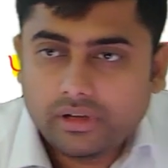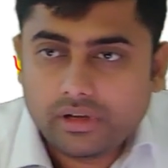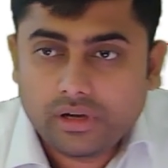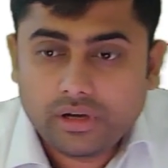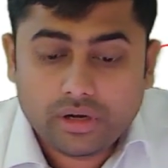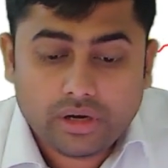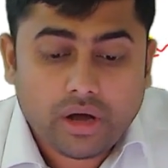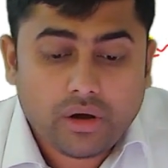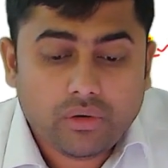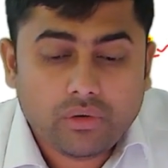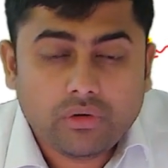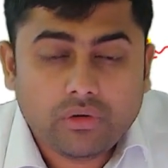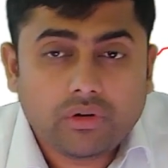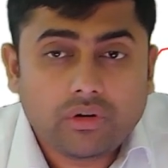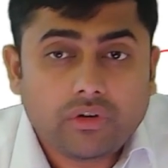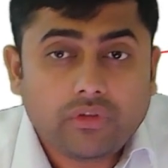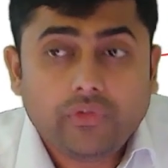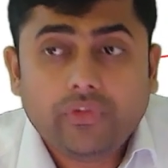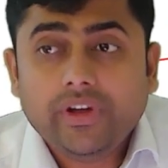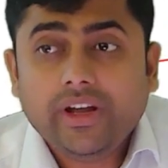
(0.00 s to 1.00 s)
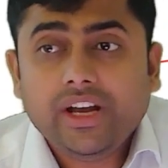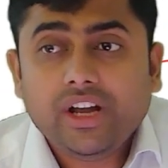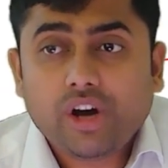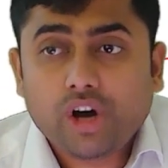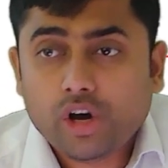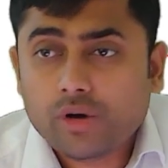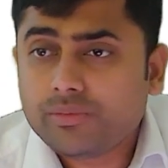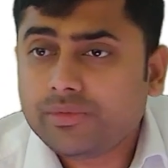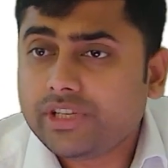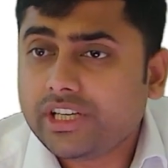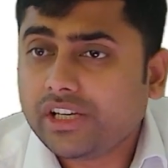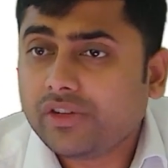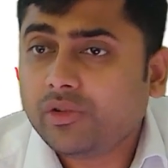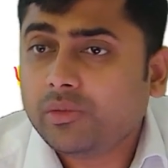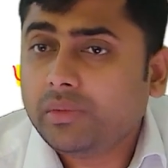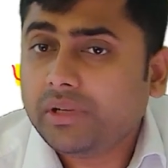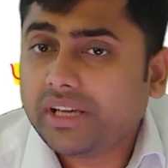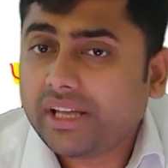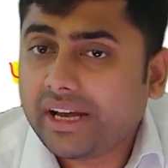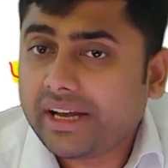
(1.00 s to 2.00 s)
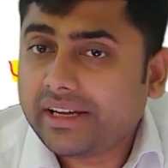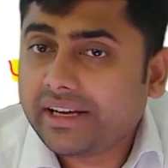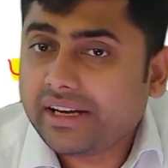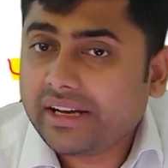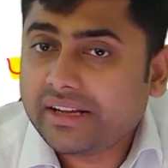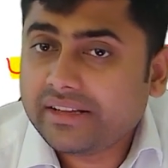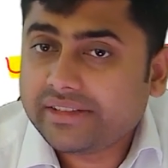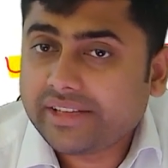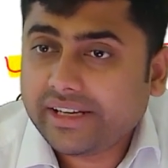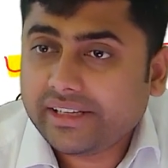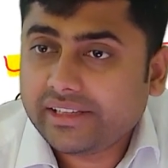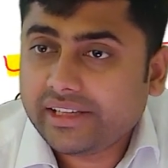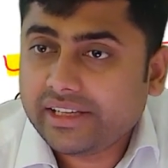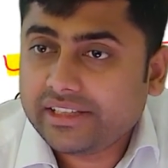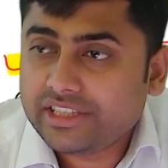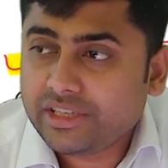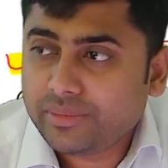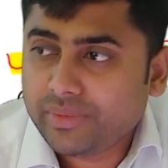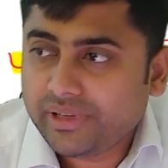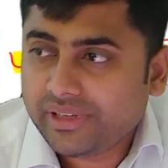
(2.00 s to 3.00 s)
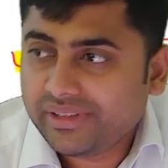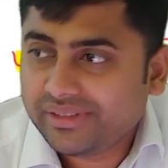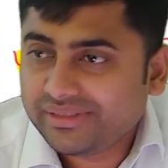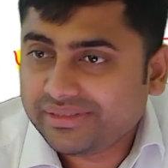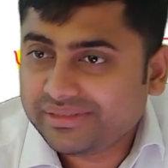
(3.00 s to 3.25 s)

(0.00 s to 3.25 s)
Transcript: Now when object will be created inside the SCP,